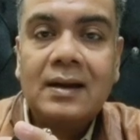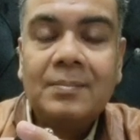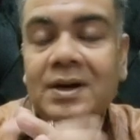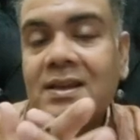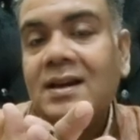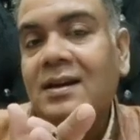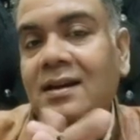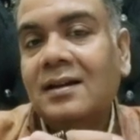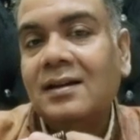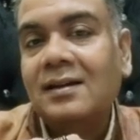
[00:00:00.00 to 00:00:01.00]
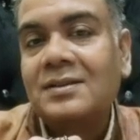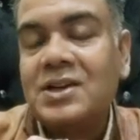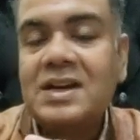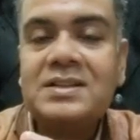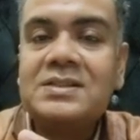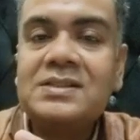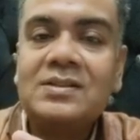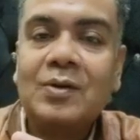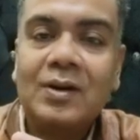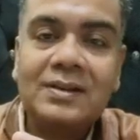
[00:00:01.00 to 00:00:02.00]
But then change is
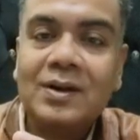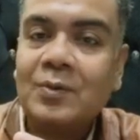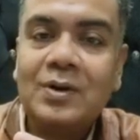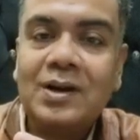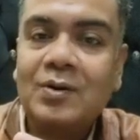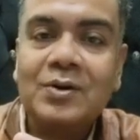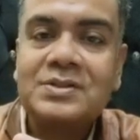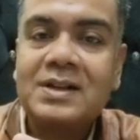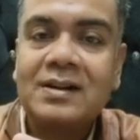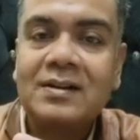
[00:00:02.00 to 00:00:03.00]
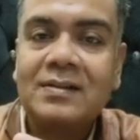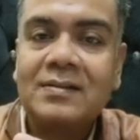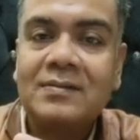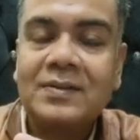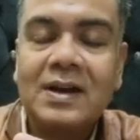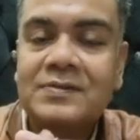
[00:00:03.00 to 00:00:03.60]
the only constant we have